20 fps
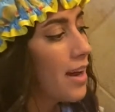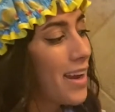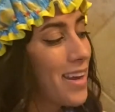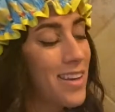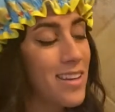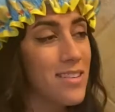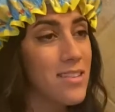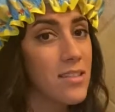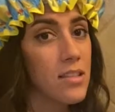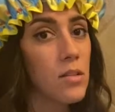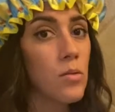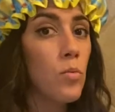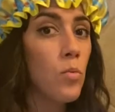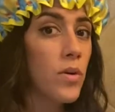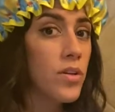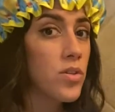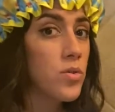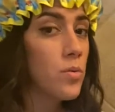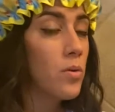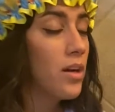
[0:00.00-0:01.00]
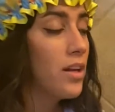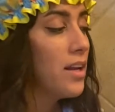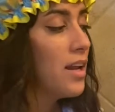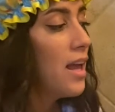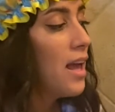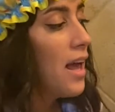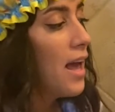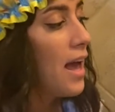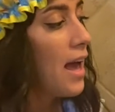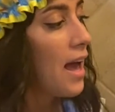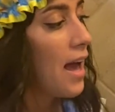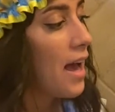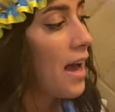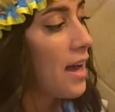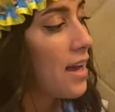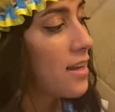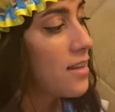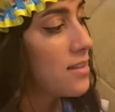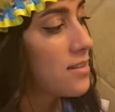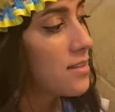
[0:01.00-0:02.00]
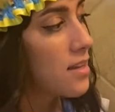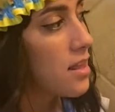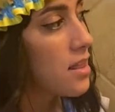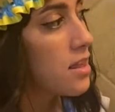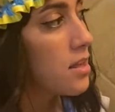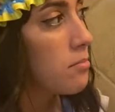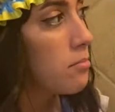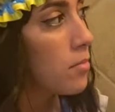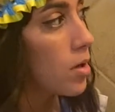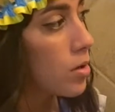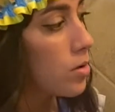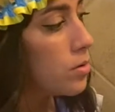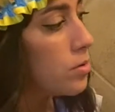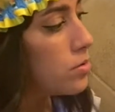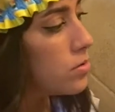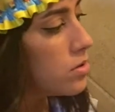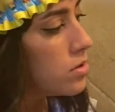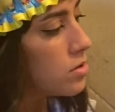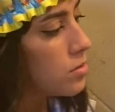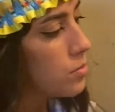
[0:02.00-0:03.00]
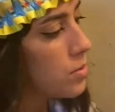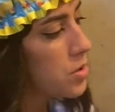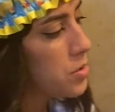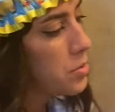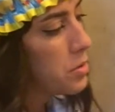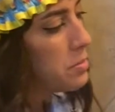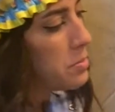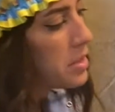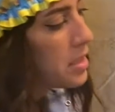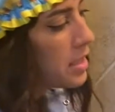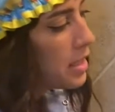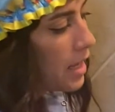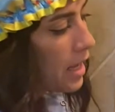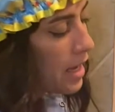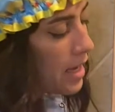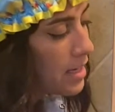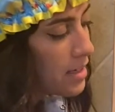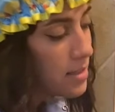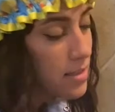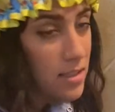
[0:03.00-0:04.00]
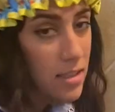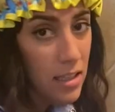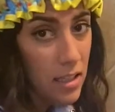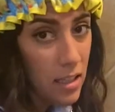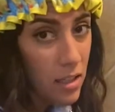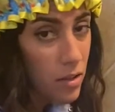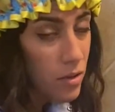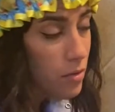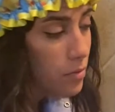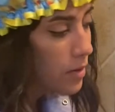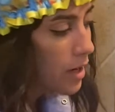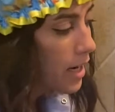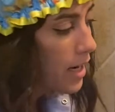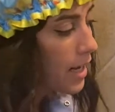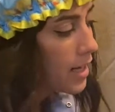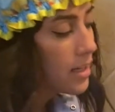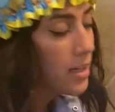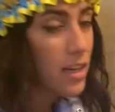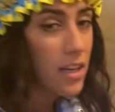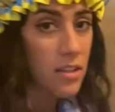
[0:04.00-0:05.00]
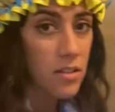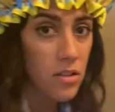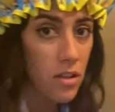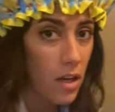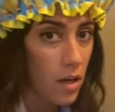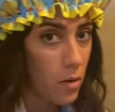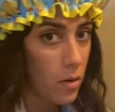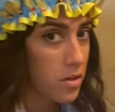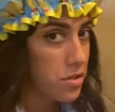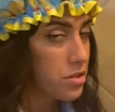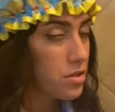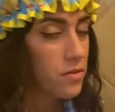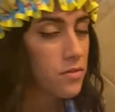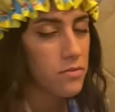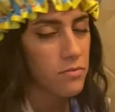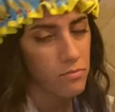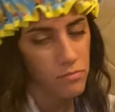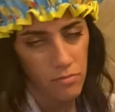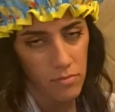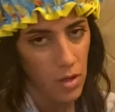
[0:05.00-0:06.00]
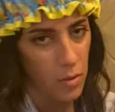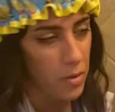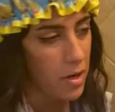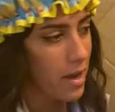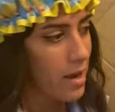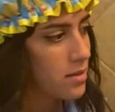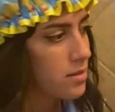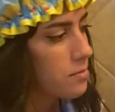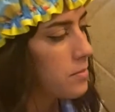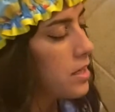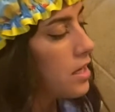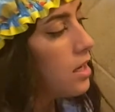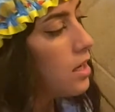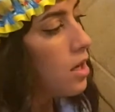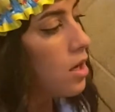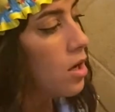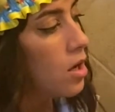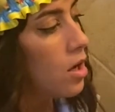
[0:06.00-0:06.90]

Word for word: I can see which one has the most, which would be 18, right? I could answer that question if they were to ask me.